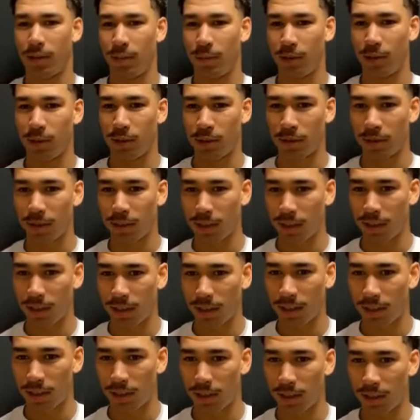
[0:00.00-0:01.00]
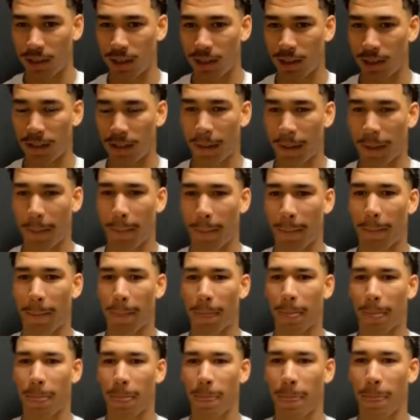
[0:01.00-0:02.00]
All right, we have Allen Lazard joining
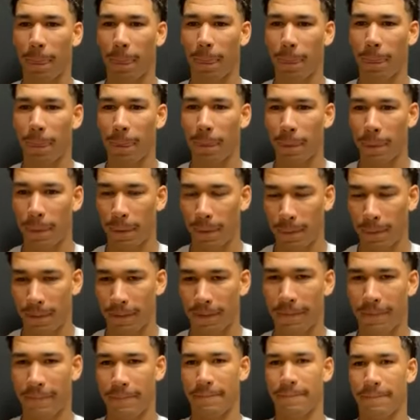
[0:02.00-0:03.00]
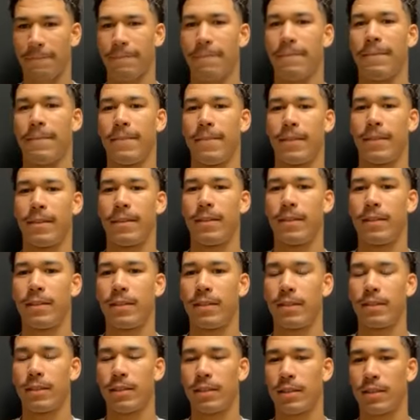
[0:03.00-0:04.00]
us. Allen, how you doing? Can you hear
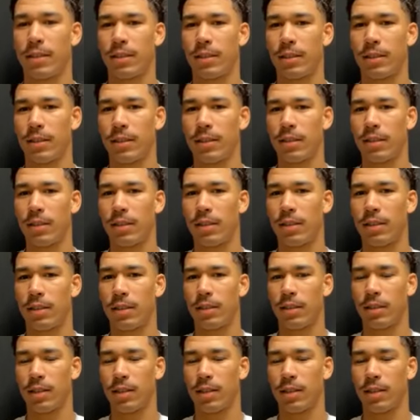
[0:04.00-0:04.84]
me just fine?